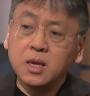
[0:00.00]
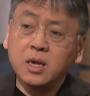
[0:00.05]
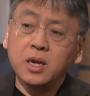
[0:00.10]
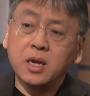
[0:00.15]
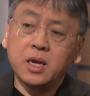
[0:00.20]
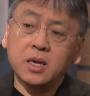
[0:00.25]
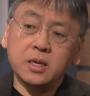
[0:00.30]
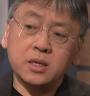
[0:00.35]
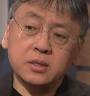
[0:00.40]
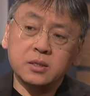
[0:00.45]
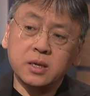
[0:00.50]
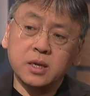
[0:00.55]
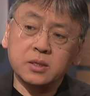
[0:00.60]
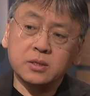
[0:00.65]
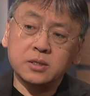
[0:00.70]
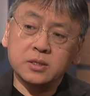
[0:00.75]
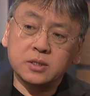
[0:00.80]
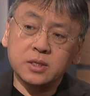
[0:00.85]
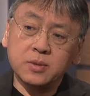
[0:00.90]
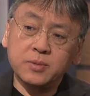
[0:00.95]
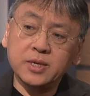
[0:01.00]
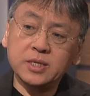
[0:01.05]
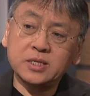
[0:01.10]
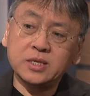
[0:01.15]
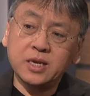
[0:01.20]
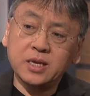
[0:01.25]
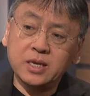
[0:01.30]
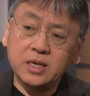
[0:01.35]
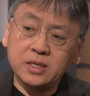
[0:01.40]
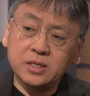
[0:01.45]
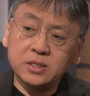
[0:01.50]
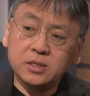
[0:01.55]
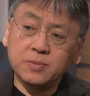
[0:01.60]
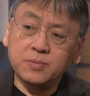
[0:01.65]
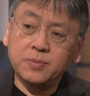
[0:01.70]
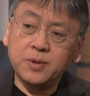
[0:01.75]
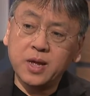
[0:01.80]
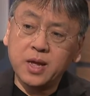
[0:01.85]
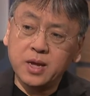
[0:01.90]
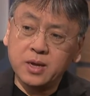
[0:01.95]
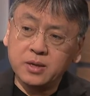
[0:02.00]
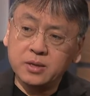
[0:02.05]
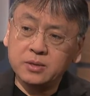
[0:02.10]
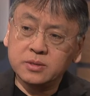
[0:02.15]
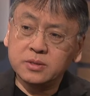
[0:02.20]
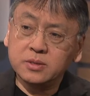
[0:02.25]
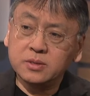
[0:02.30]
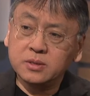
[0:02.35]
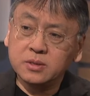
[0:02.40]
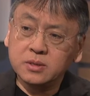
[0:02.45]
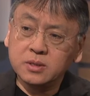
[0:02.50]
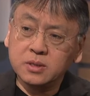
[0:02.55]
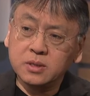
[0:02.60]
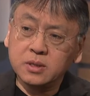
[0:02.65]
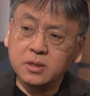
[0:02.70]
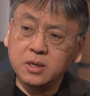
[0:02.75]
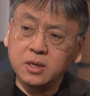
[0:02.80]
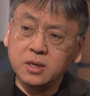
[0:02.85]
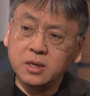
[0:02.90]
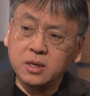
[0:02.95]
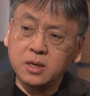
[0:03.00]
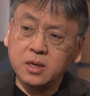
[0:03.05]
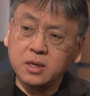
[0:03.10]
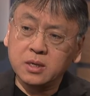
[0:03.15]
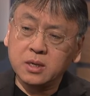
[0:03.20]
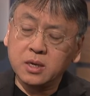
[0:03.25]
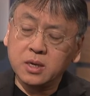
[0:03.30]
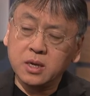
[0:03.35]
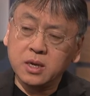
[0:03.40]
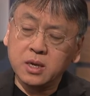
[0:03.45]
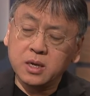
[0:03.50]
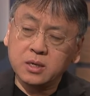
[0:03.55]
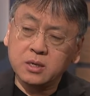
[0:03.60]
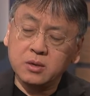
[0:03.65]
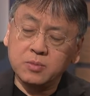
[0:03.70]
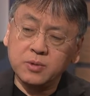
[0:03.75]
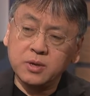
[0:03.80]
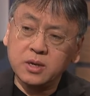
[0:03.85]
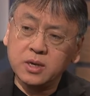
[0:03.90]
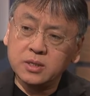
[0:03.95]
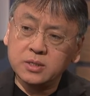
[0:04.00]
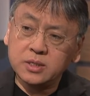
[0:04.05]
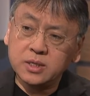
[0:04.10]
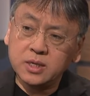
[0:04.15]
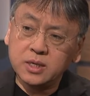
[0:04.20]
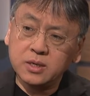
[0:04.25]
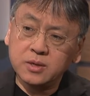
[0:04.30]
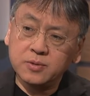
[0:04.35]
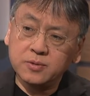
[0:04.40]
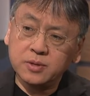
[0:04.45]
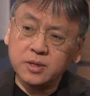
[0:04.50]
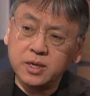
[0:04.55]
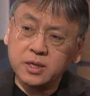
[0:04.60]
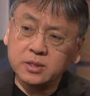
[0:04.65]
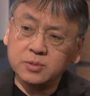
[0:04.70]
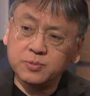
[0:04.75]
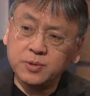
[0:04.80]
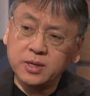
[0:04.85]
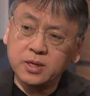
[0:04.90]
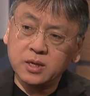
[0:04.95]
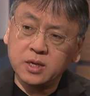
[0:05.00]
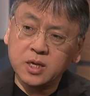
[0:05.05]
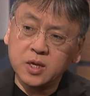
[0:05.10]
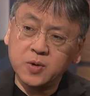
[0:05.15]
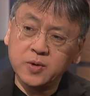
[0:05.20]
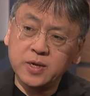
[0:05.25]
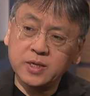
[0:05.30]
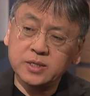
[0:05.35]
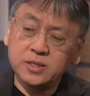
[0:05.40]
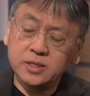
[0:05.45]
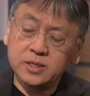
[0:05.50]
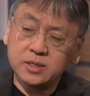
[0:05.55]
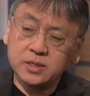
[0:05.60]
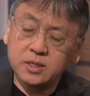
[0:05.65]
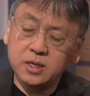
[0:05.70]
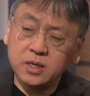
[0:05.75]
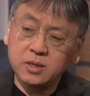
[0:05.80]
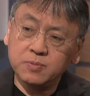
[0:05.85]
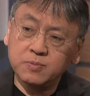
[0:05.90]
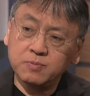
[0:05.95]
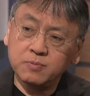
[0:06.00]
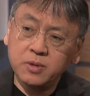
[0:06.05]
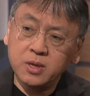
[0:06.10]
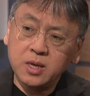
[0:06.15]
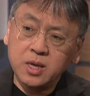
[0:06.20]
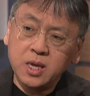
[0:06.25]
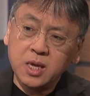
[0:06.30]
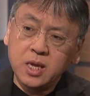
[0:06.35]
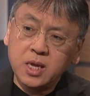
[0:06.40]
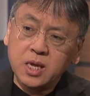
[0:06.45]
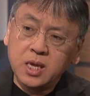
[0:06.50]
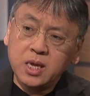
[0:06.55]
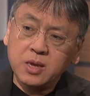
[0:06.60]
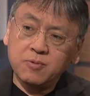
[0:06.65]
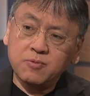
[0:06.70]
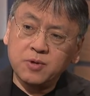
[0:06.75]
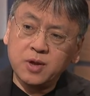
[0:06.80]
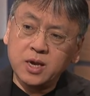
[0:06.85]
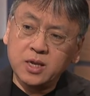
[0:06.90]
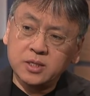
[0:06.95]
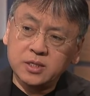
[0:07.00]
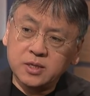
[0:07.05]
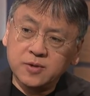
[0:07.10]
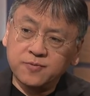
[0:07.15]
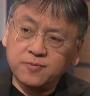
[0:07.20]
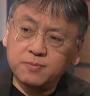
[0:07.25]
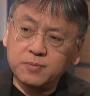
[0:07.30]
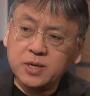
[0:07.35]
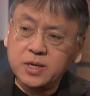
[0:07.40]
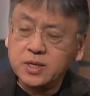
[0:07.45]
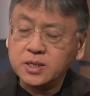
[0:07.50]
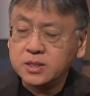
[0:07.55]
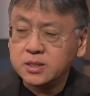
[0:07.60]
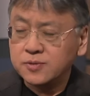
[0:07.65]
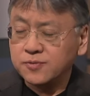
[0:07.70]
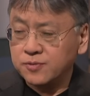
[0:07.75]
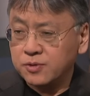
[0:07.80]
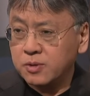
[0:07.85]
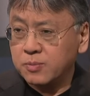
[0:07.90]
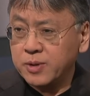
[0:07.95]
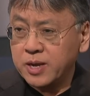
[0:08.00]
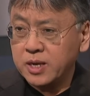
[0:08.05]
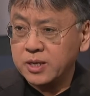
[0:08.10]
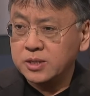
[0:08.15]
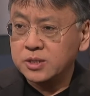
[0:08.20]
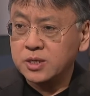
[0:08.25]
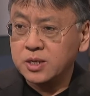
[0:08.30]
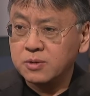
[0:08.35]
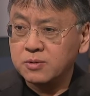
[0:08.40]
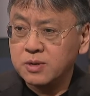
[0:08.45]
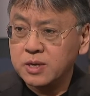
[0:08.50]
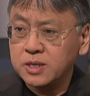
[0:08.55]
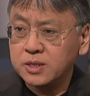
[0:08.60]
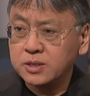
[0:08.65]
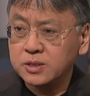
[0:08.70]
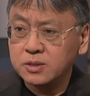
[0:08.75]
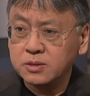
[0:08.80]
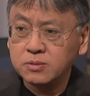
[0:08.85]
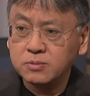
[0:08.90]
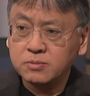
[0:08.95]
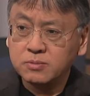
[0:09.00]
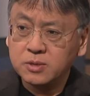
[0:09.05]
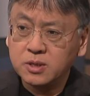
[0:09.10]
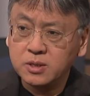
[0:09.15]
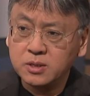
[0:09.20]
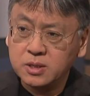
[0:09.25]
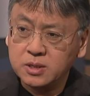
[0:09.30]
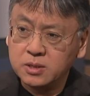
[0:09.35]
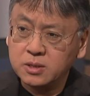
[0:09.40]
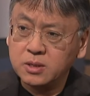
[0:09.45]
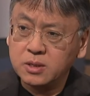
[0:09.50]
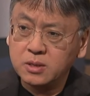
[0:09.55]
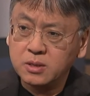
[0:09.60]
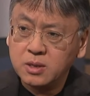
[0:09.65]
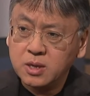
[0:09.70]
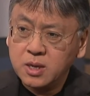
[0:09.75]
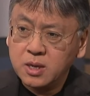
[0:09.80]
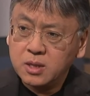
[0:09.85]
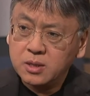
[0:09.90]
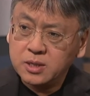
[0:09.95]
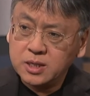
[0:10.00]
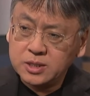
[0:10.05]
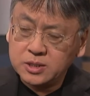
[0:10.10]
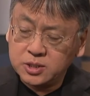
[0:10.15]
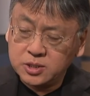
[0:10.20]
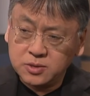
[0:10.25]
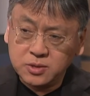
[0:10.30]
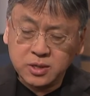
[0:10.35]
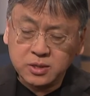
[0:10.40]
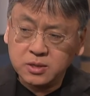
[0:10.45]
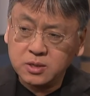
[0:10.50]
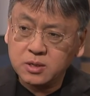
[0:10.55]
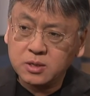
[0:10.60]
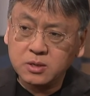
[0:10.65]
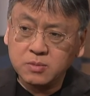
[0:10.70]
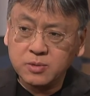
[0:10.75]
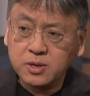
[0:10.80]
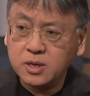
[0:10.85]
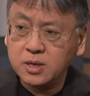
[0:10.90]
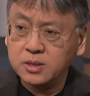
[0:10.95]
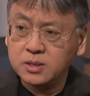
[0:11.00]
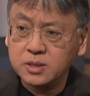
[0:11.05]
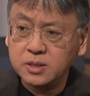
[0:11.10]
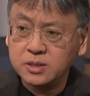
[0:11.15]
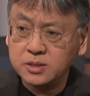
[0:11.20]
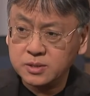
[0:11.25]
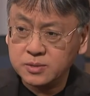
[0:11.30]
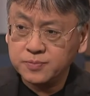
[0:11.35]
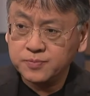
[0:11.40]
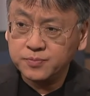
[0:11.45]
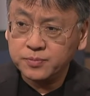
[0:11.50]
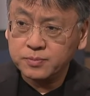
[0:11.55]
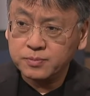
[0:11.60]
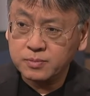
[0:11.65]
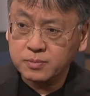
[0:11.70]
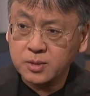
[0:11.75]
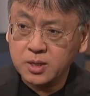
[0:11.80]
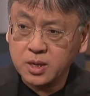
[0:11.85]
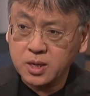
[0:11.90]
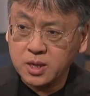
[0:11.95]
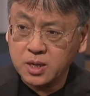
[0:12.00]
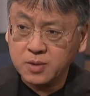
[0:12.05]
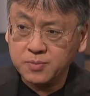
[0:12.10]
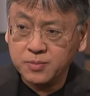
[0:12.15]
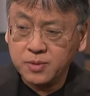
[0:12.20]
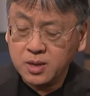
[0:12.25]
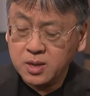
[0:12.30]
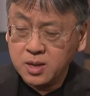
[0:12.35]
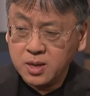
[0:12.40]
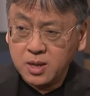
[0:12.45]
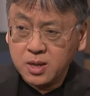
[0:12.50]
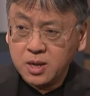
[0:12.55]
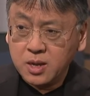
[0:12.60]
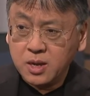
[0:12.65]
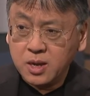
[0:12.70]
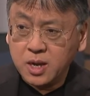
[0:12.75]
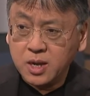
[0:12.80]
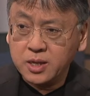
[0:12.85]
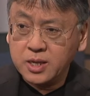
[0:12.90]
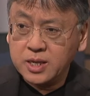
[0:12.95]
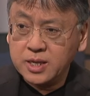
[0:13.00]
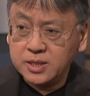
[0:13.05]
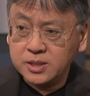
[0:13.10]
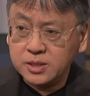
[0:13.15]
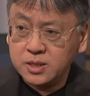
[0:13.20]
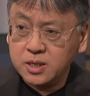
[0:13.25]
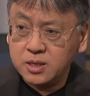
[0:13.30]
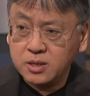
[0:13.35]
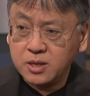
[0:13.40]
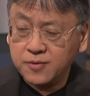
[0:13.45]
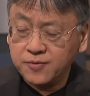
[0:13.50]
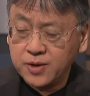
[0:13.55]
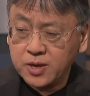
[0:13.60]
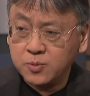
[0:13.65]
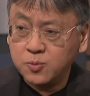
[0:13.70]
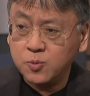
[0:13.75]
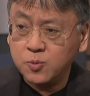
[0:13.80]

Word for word: And, it, and to some extent, it's about a, a community that's been coexisting in relative peace for about a generation. You know, the, the, these two ethnic communities, um, uneasy, they've had